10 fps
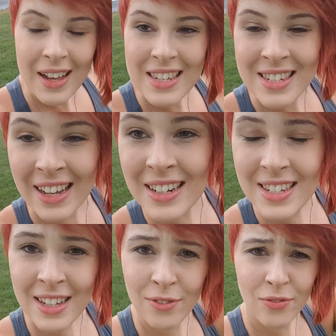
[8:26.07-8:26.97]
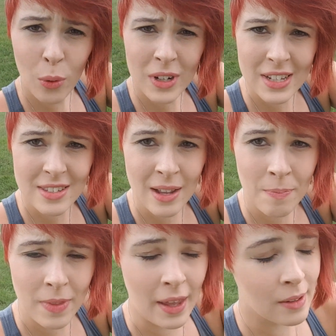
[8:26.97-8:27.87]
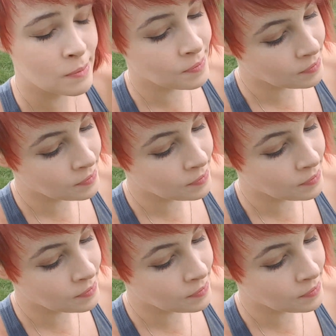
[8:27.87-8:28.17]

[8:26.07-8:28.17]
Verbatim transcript: It's nineteen forty something.